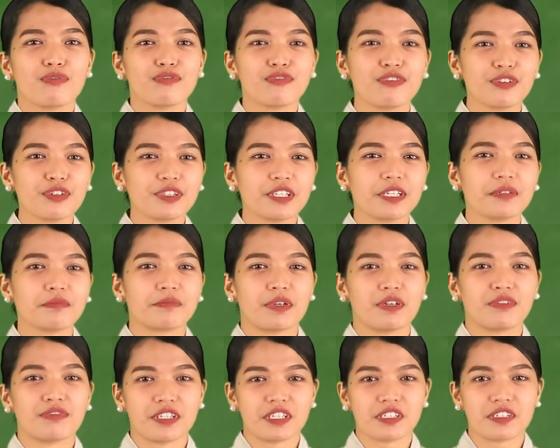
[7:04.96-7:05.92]
Food and
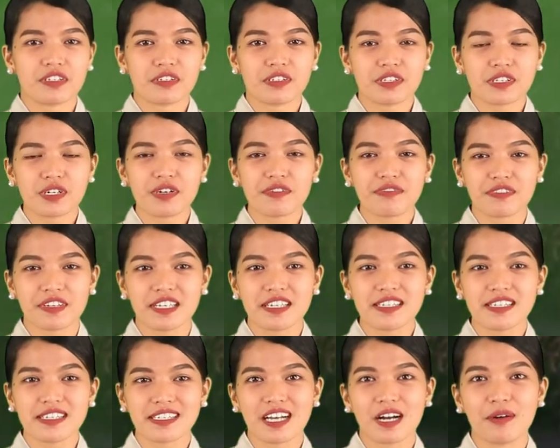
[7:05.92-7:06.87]
beverage
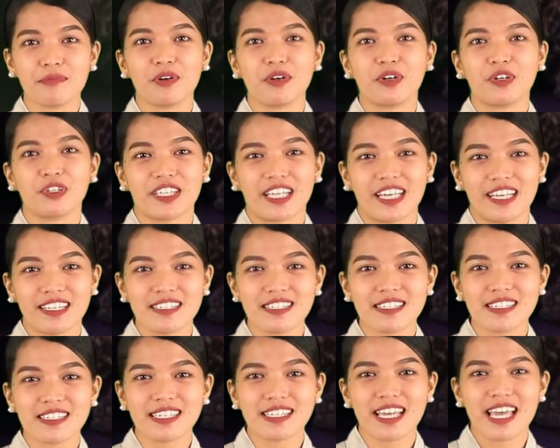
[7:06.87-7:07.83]
service among
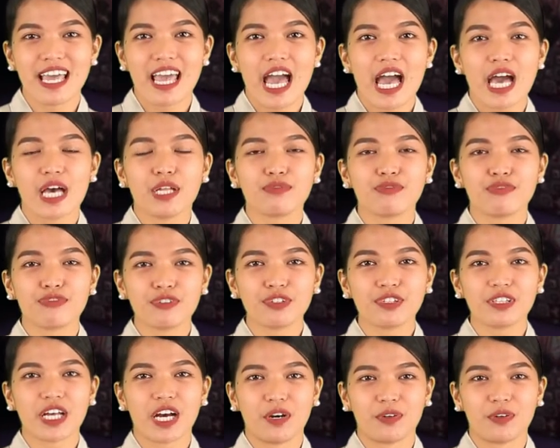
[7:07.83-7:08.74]
hotels and food